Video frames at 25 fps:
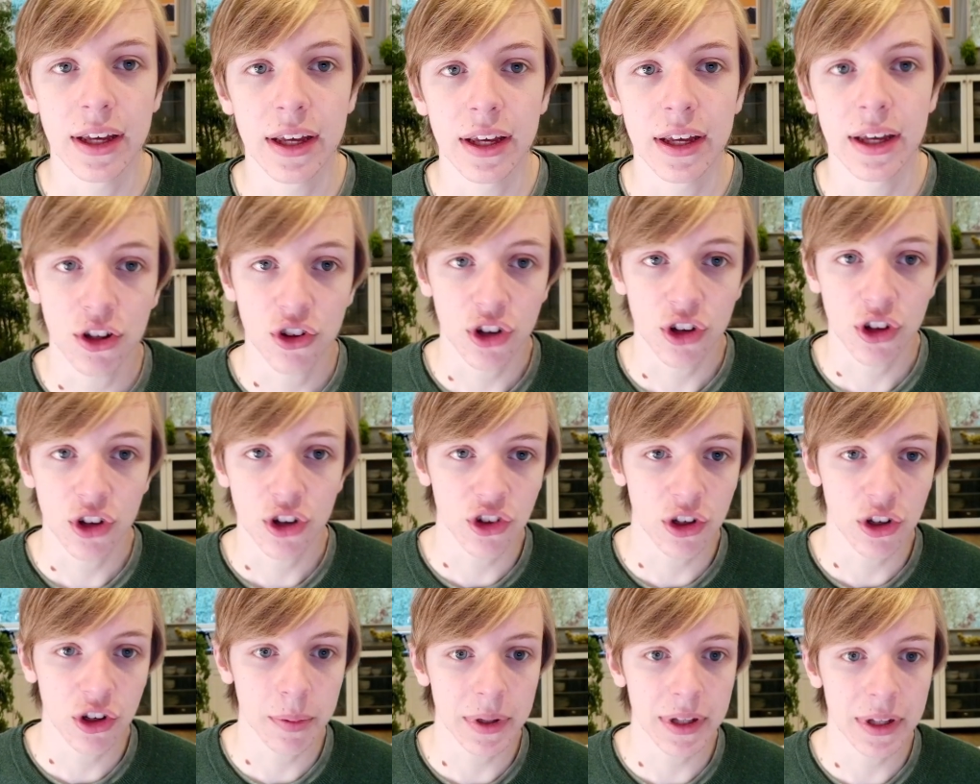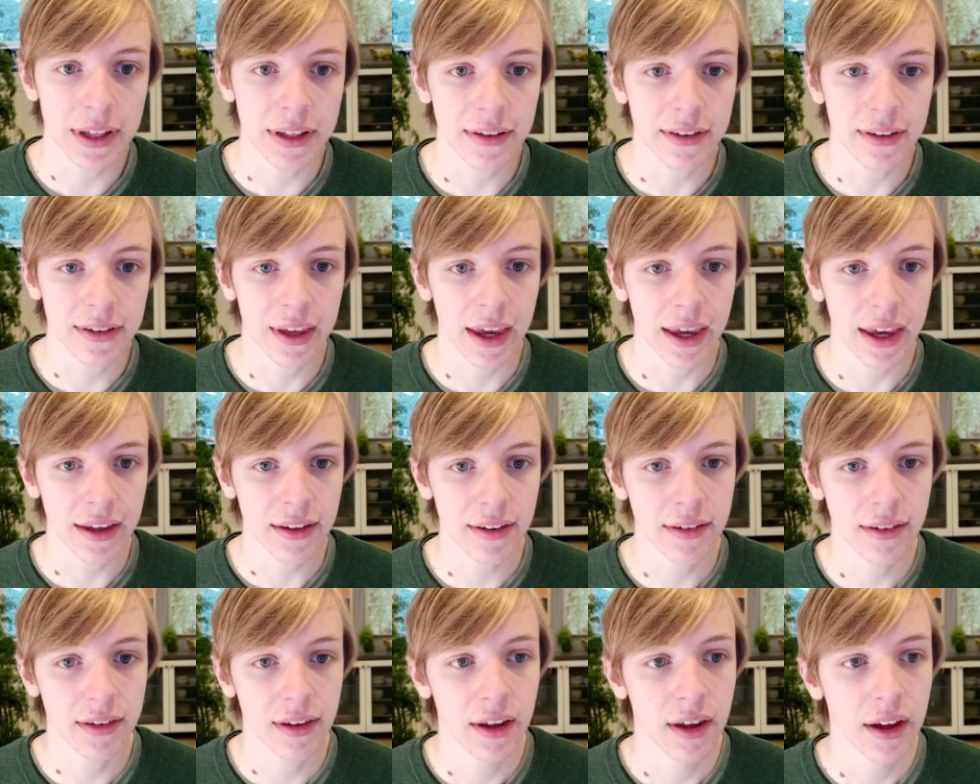In ChatGPT's
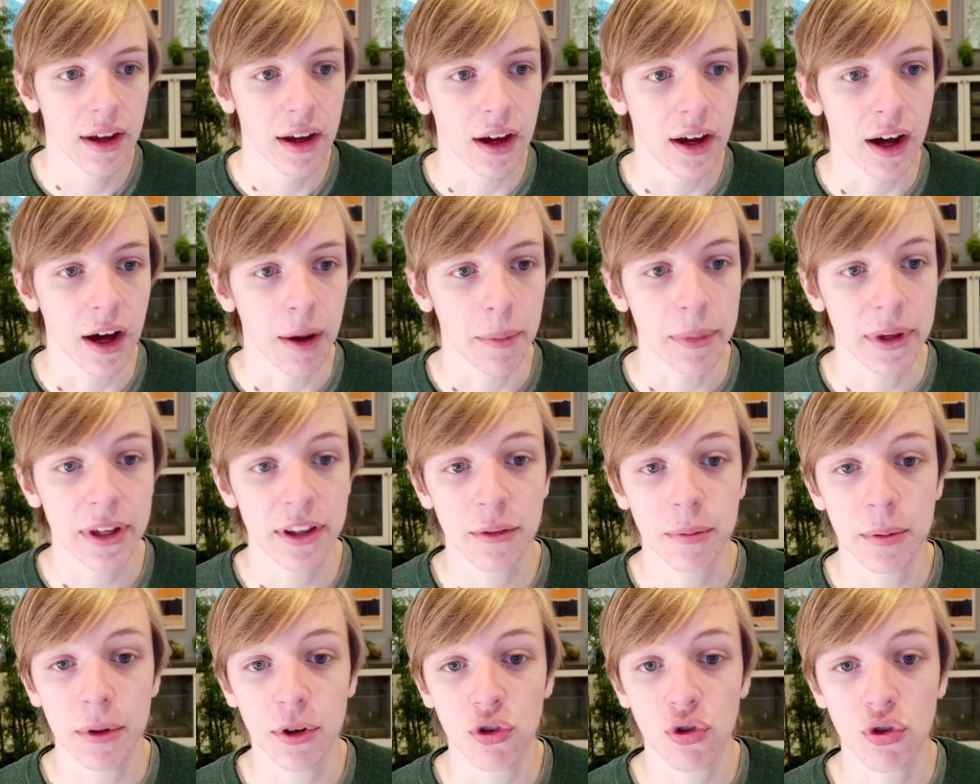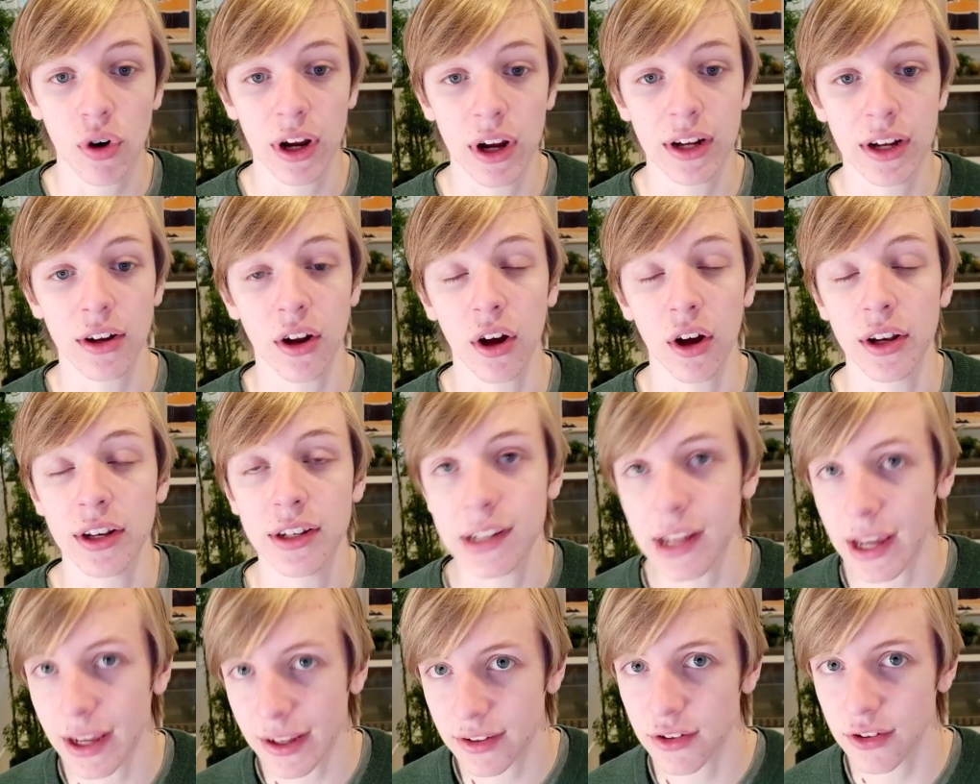case, it's been trained on
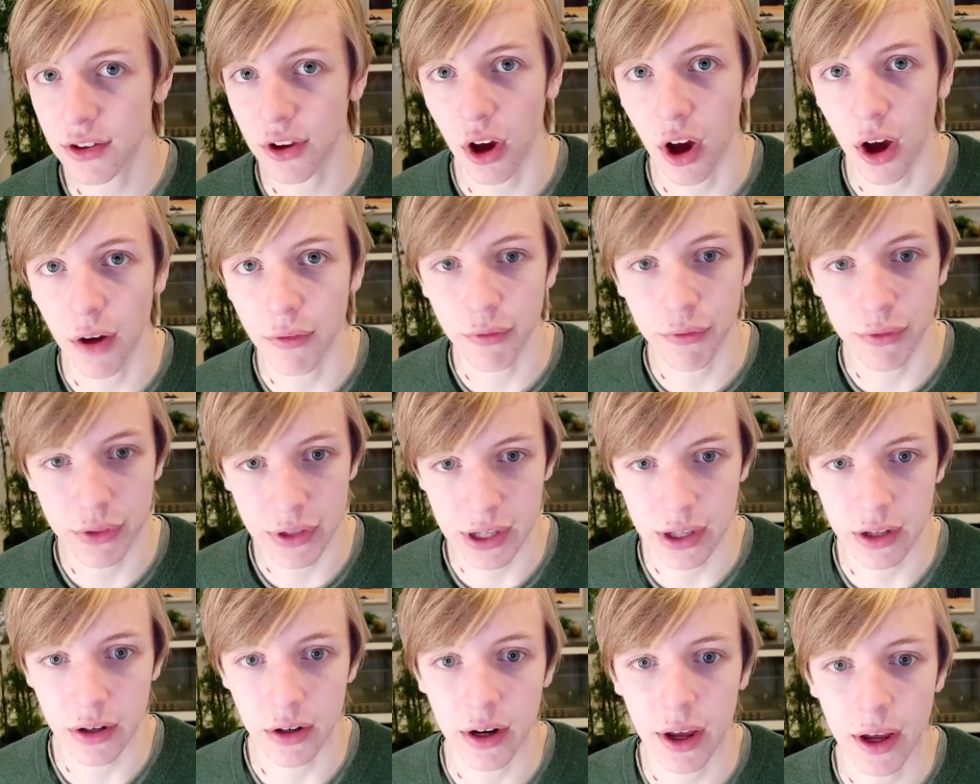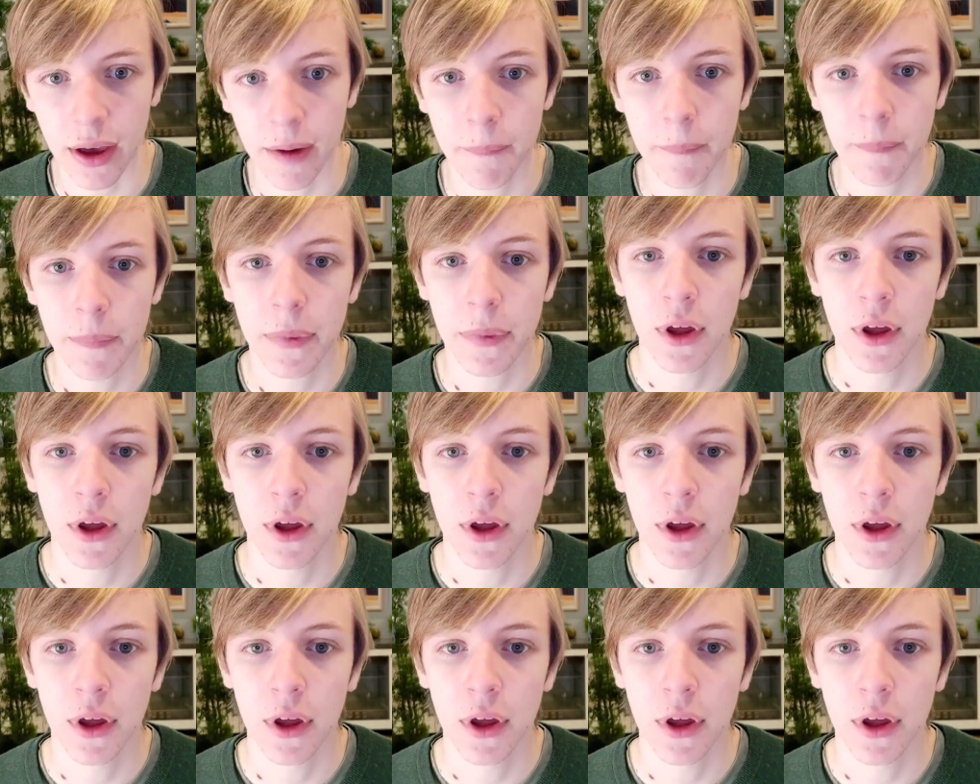text off of the internet.